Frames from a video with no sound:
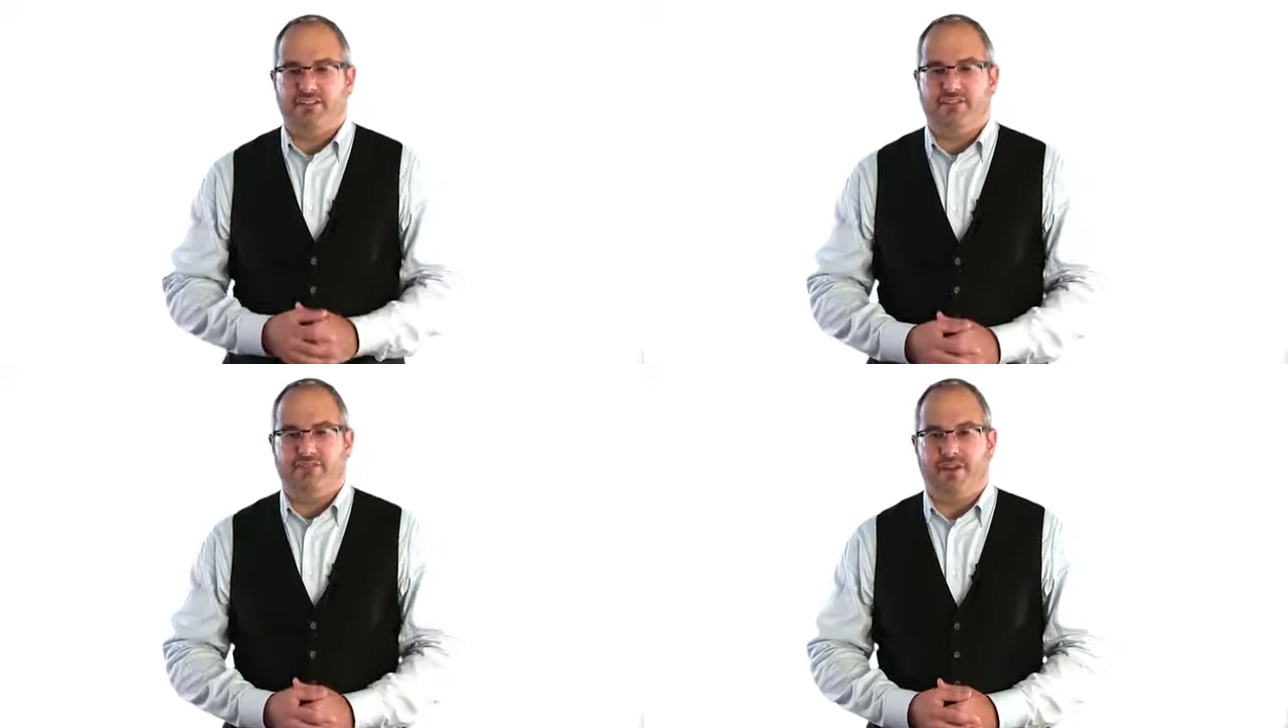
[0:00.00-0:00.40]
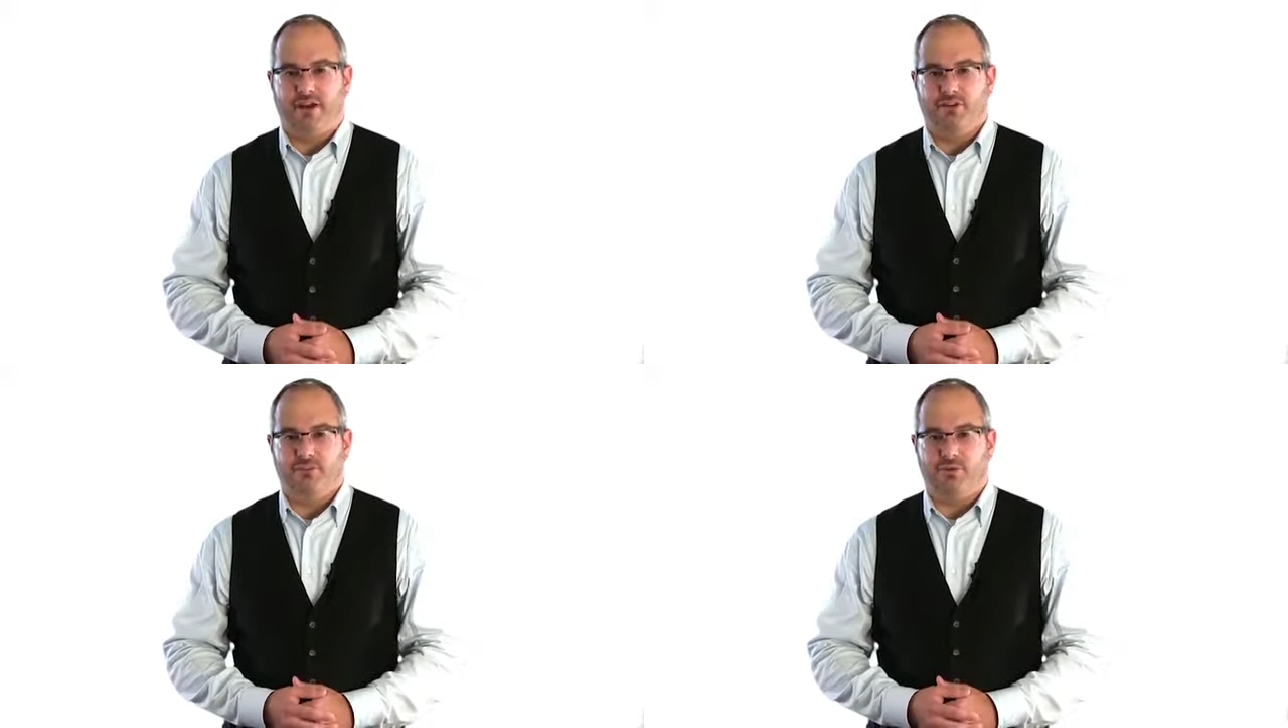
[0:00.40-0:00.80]
to the
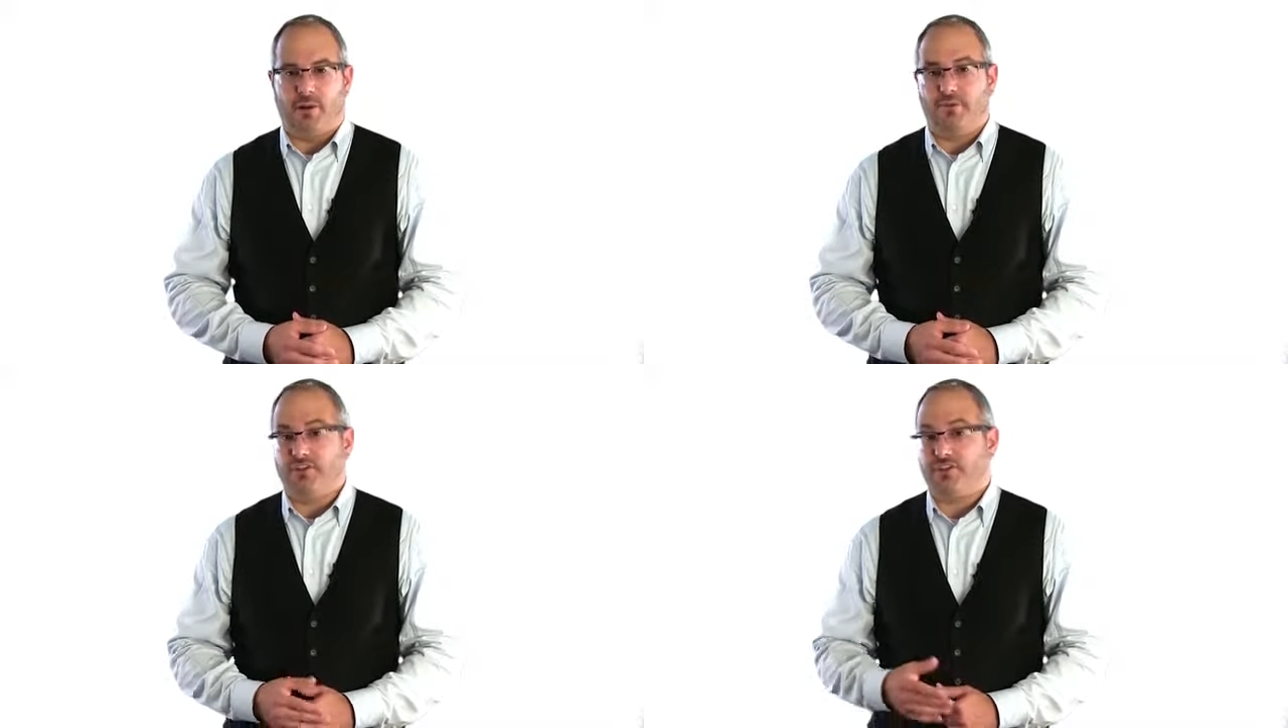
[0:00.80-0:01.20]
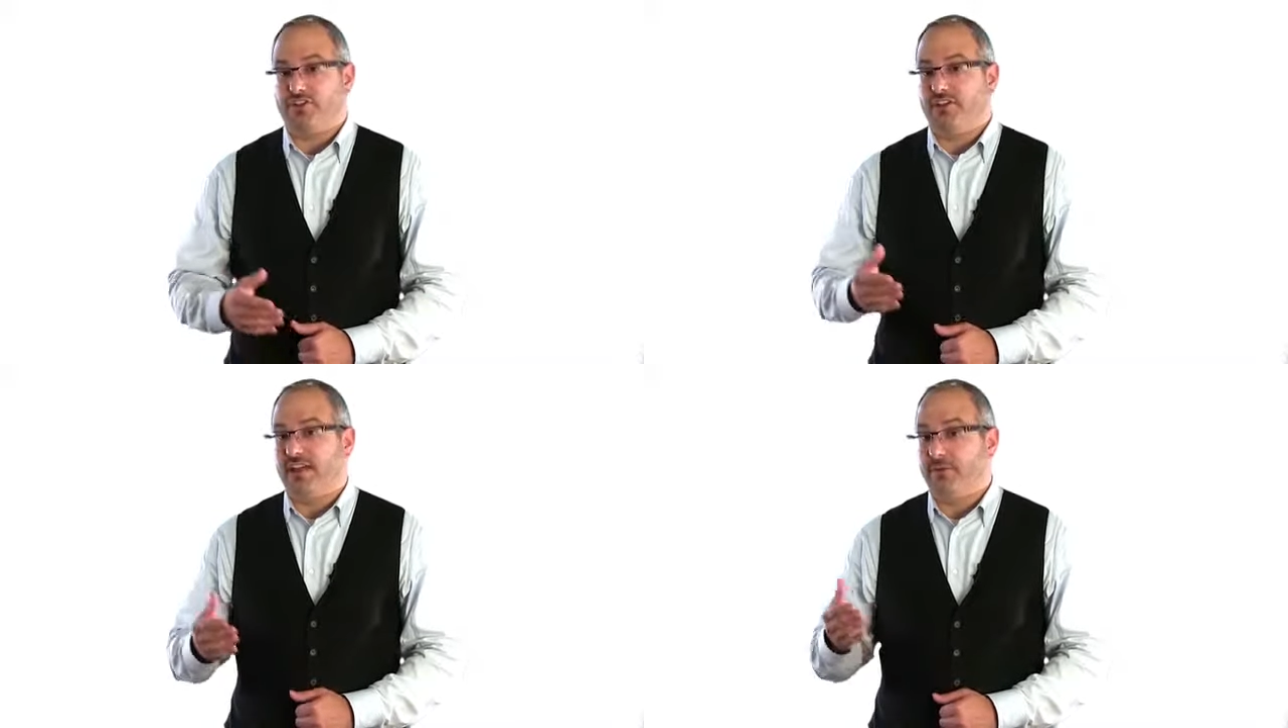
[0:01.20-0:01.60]
value
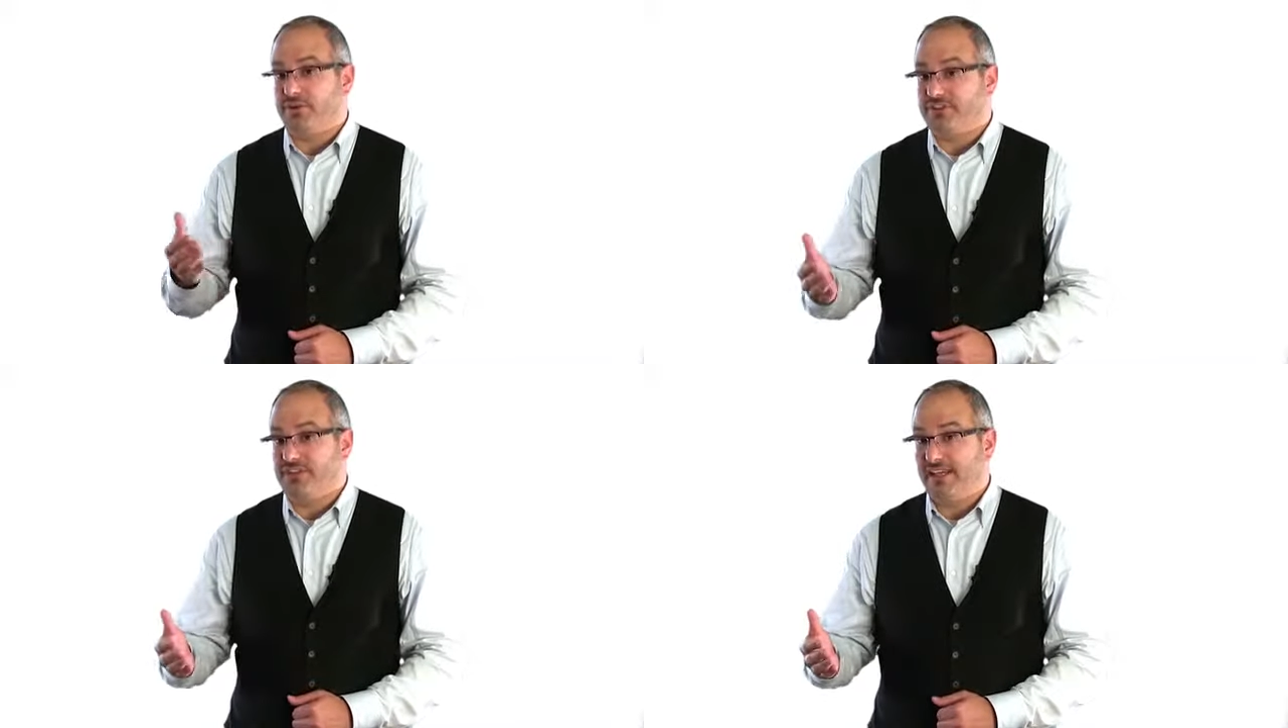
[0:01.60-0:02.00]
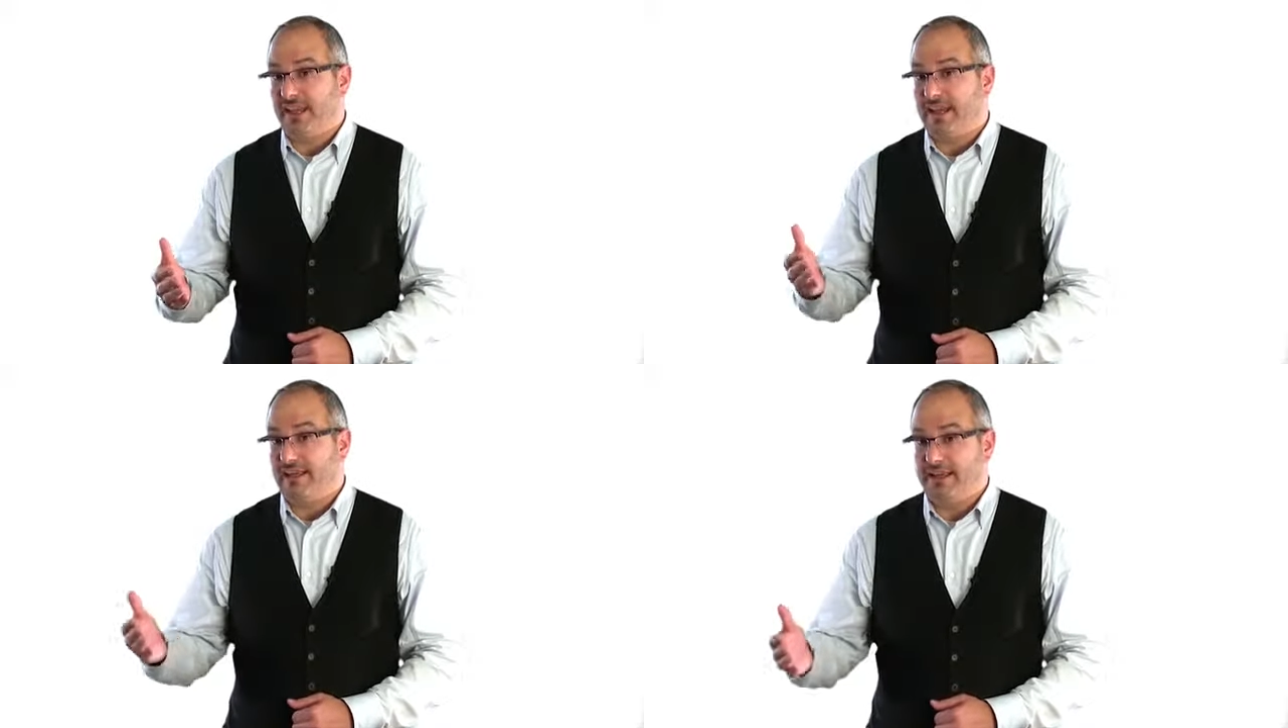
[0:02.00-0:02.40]
proposition they were
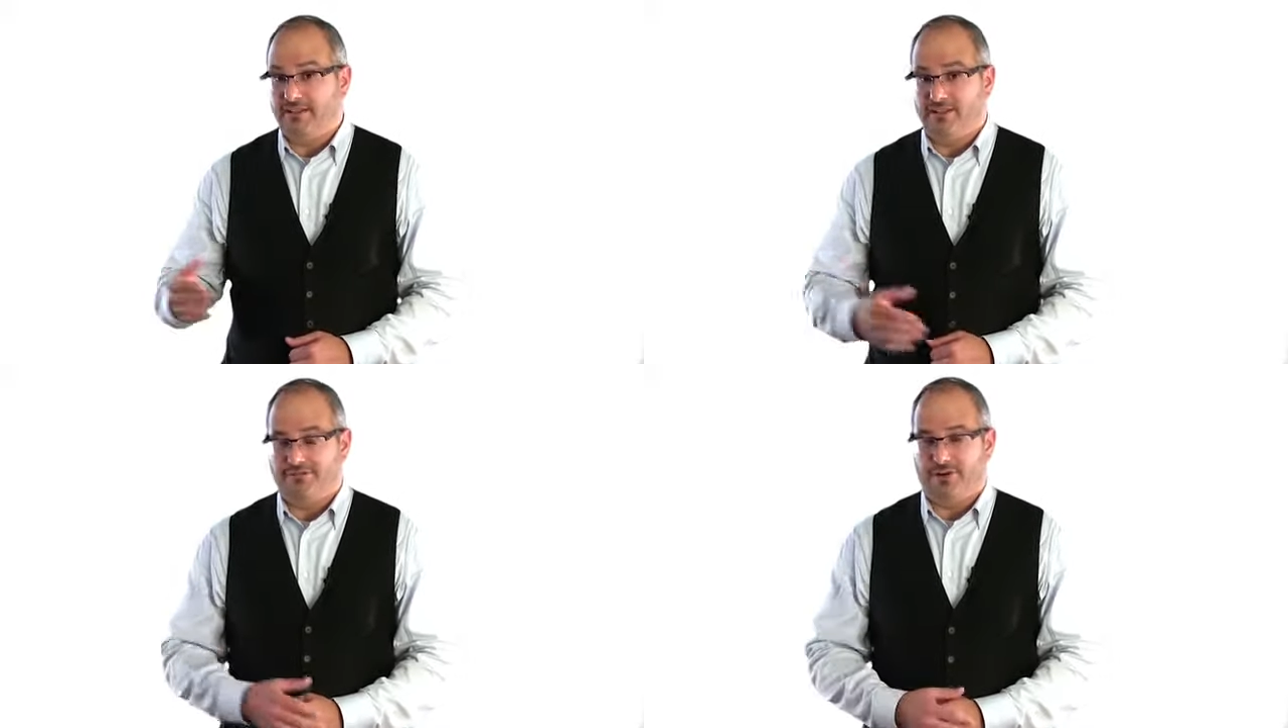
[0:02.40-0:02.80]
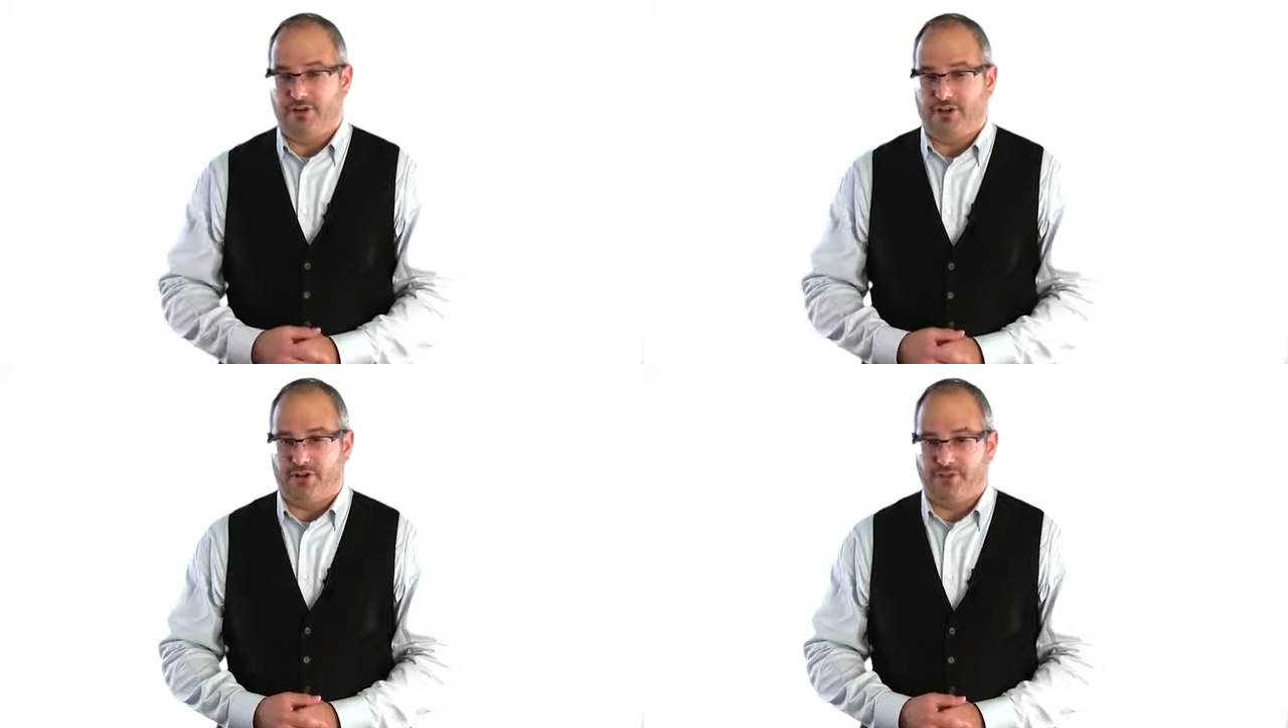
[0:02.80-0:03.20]
seeing in the
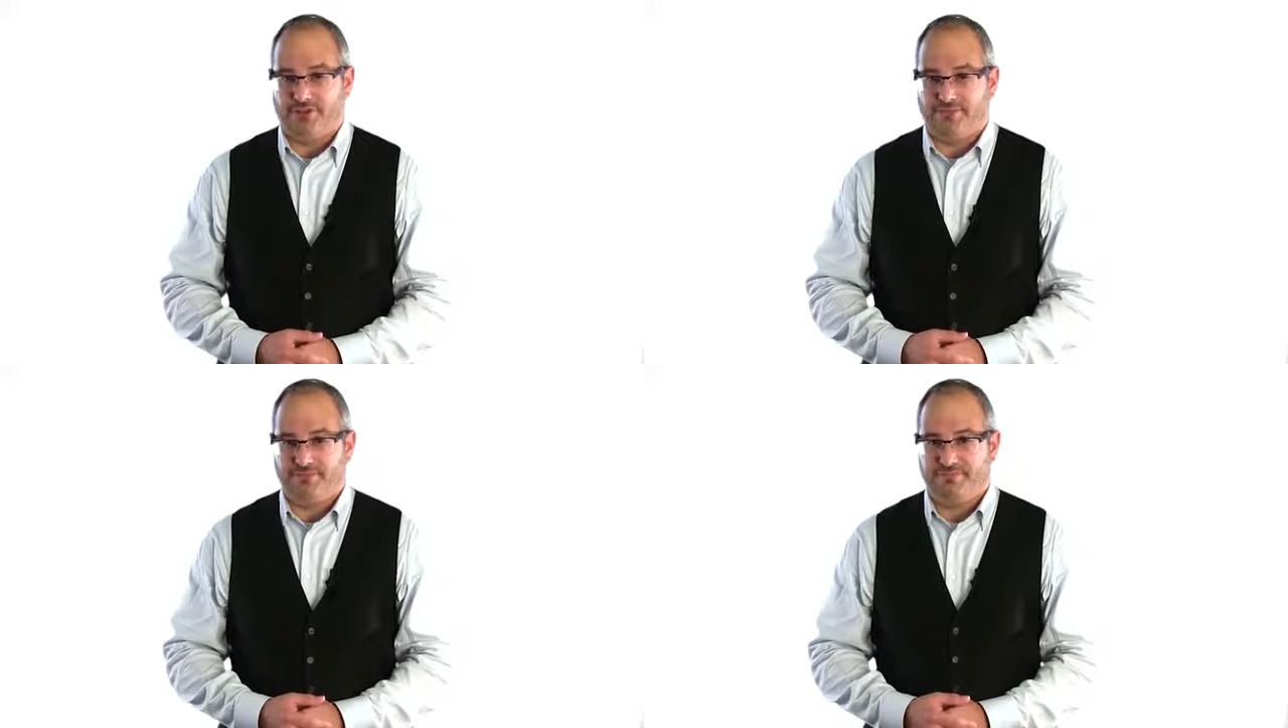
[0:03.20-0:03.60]
photos.